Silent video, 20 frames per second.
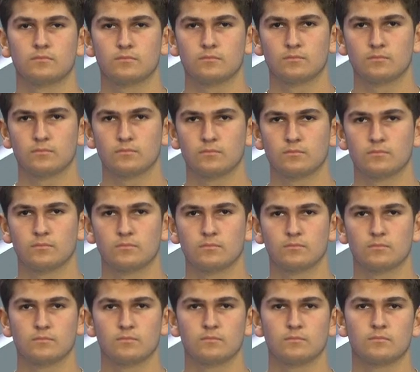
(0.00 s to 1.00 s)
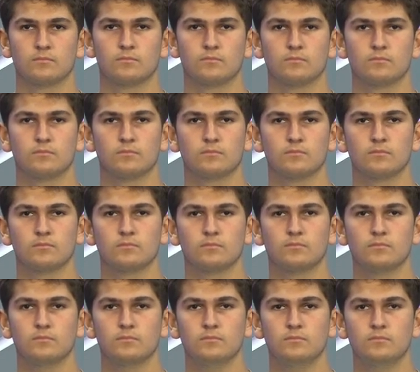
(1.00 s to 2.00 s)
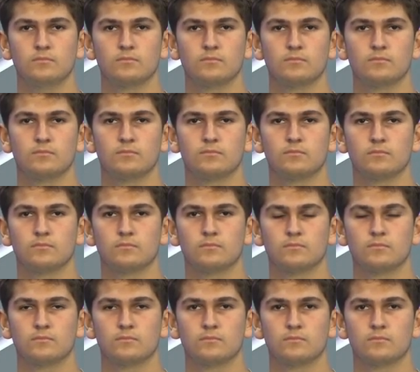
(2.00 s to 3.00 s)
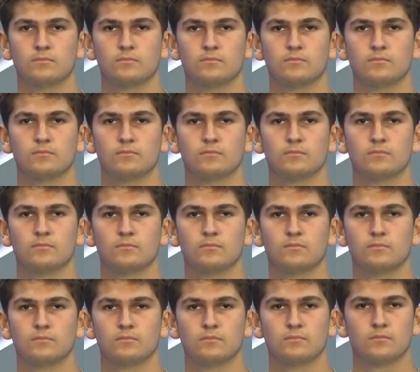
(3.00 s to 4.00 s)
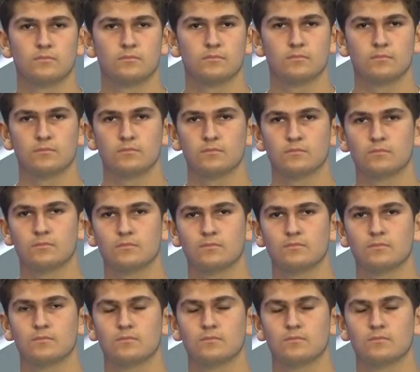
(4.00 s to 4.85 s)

[no speech]